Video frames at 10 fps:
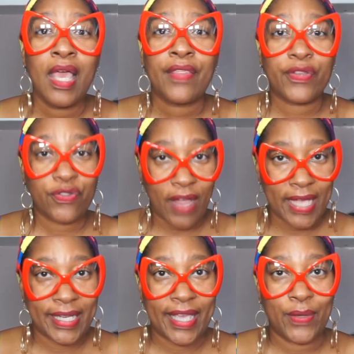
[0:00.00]
The
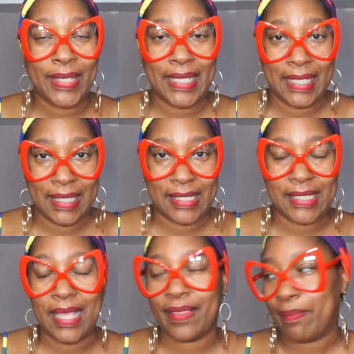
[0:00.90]
dry down
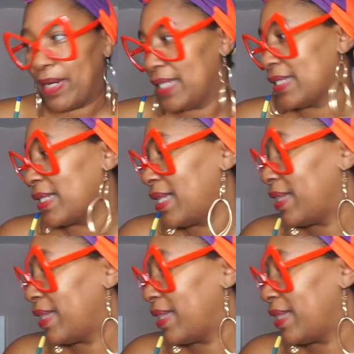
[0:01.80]
is the musk.